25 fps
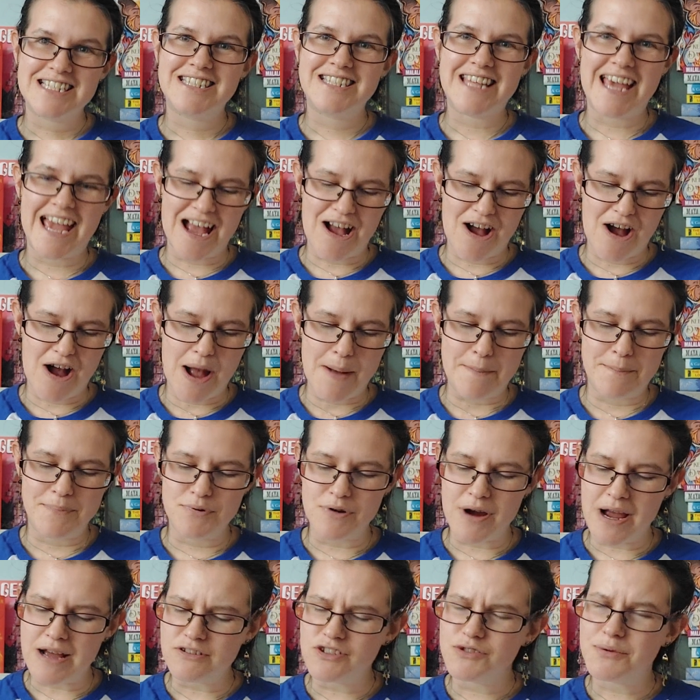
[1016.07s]
They are a
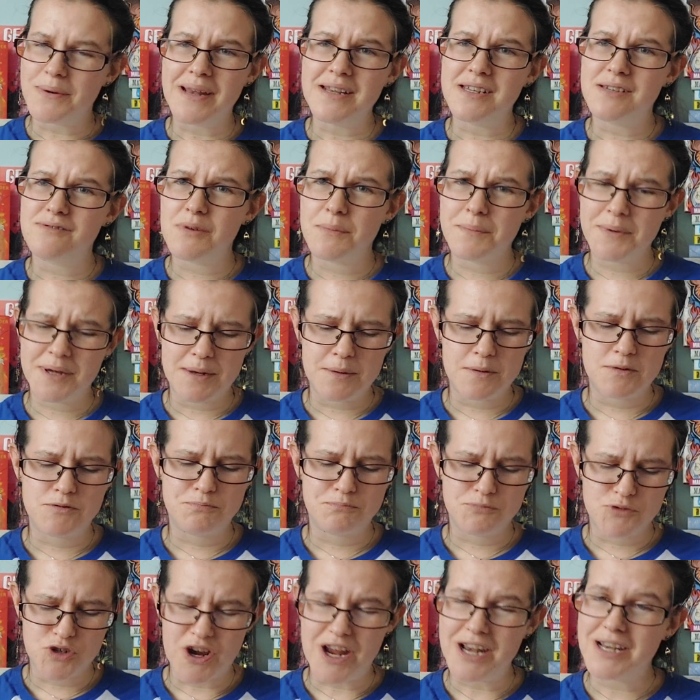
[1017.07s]
proud
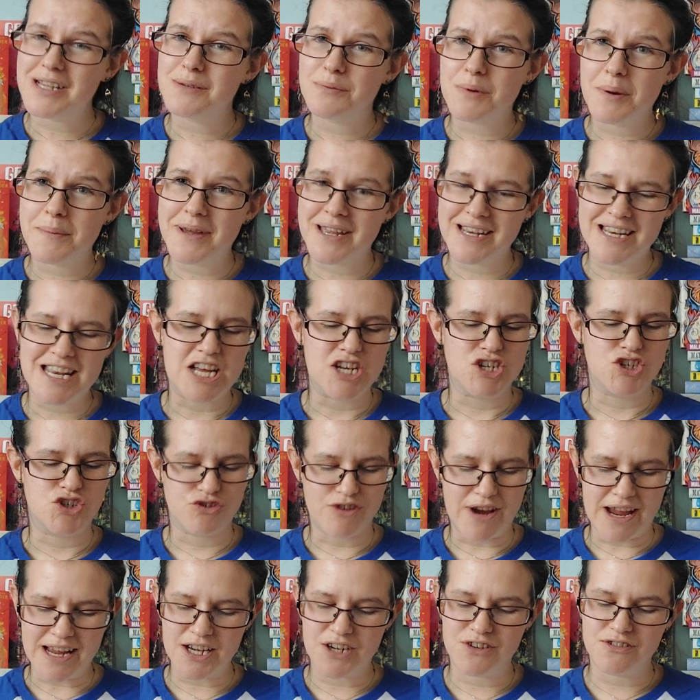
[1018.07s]
trans woman,
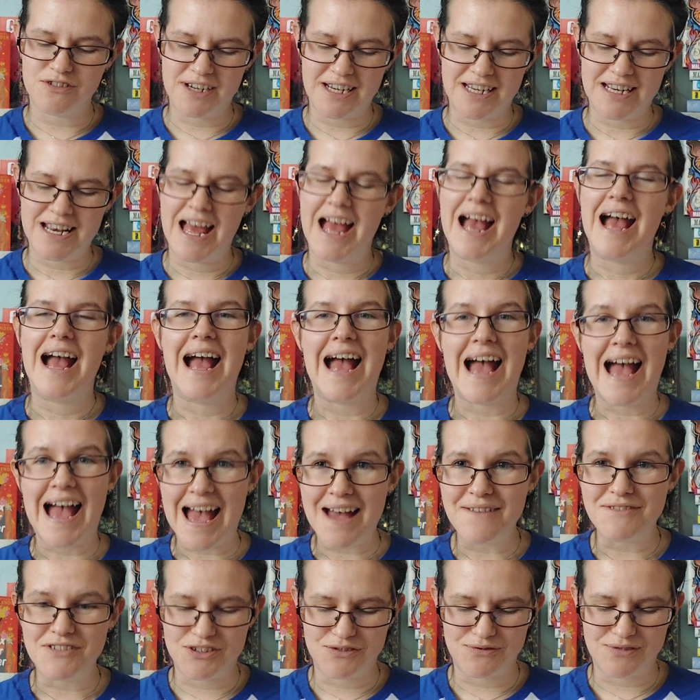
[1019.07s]
drag queen,
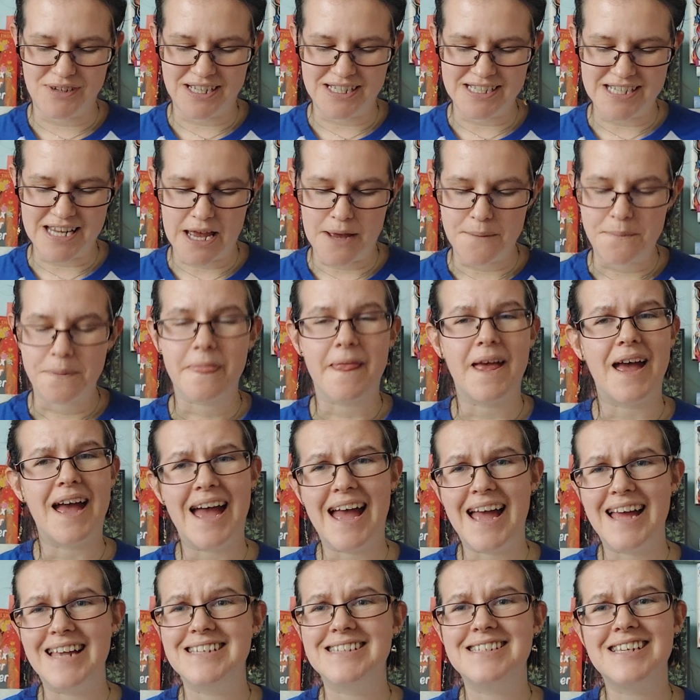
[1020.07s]
avid reader,
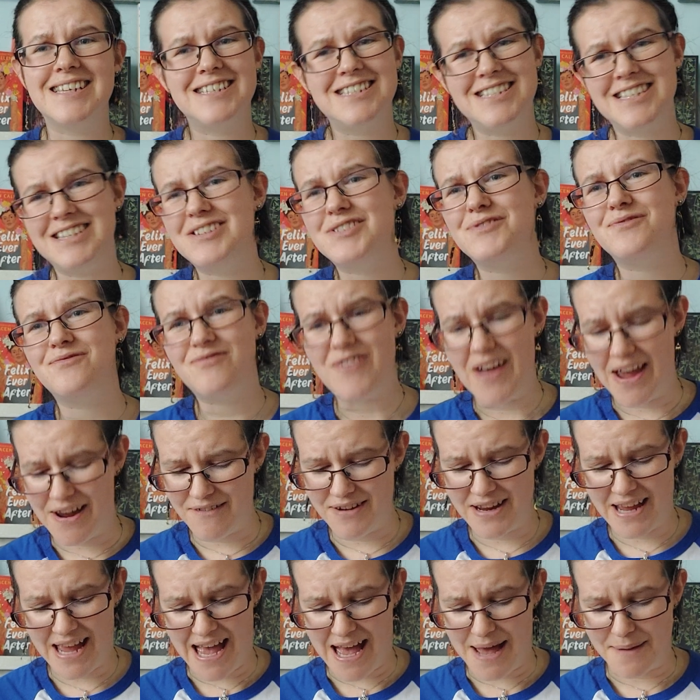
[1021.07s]
and she is
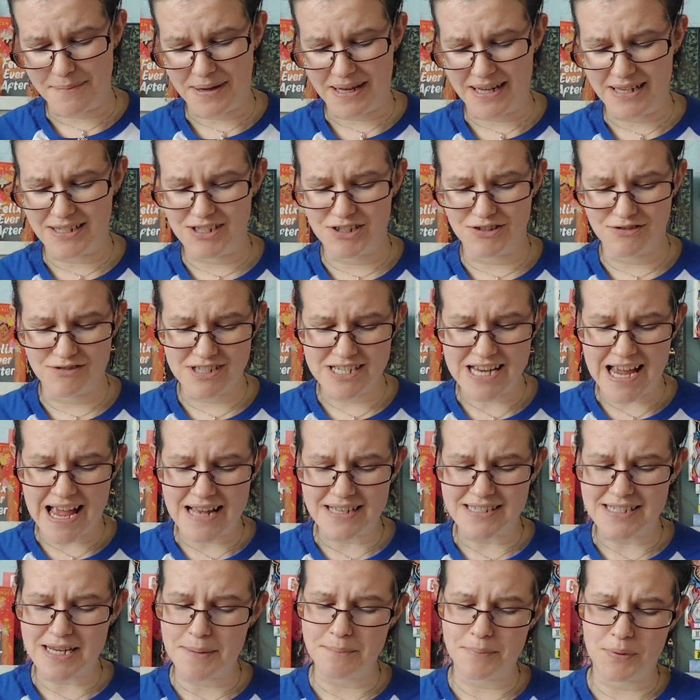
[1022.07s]
very happy to
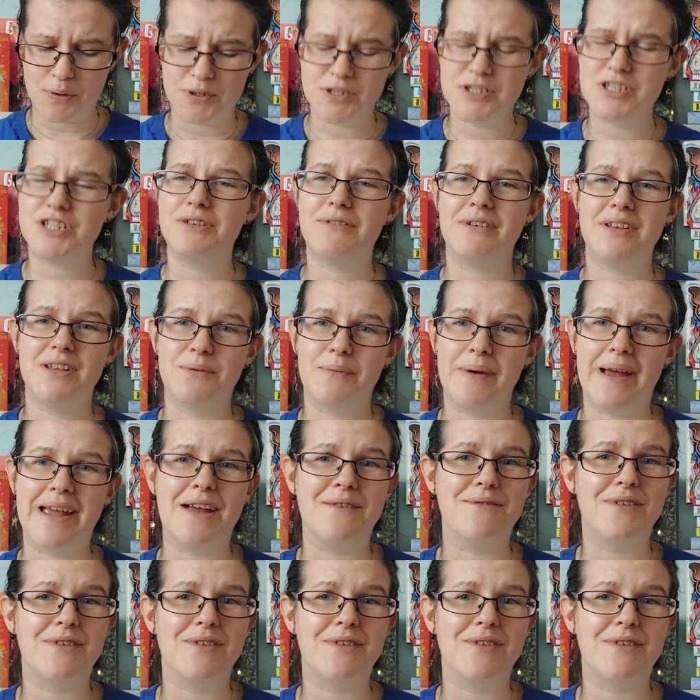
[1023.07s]
chat and point you in the way